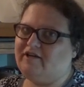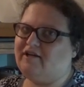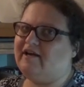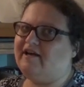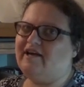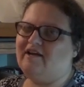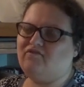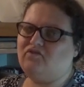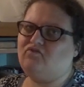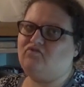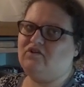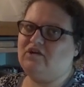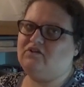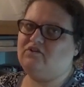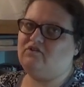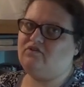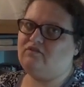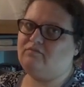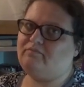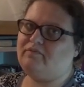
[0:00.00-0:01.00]
I haven't read
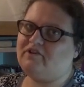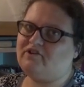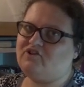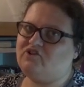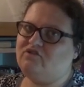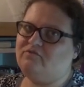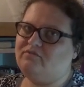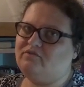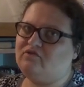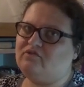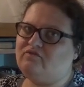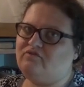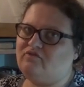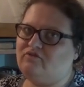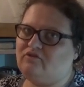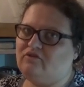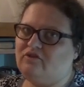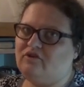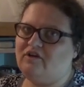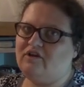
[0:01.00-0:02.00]
her picture book
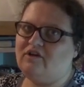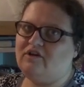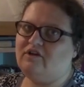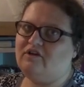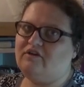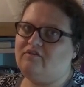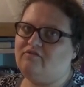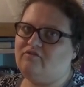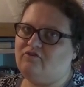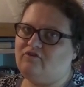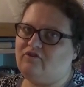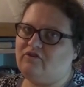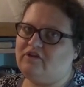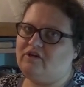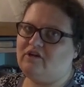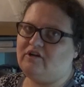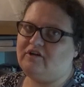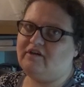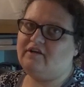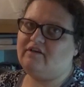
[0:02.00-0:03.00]
for, for
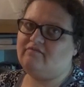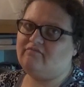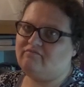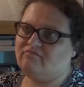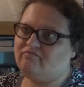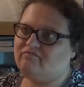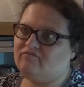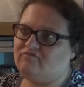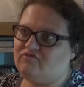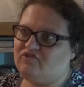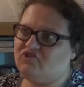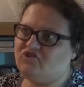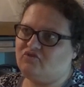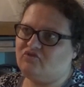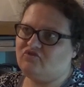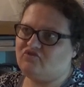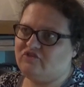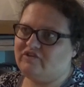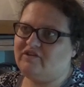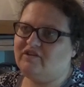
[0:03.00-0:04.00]
young
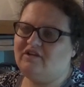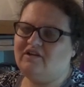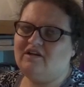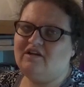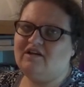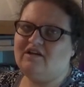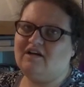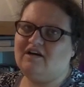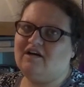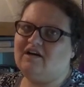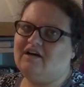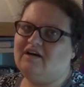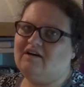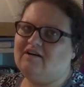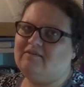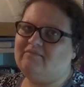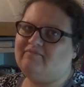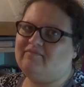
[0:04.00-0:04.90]
children. Uh,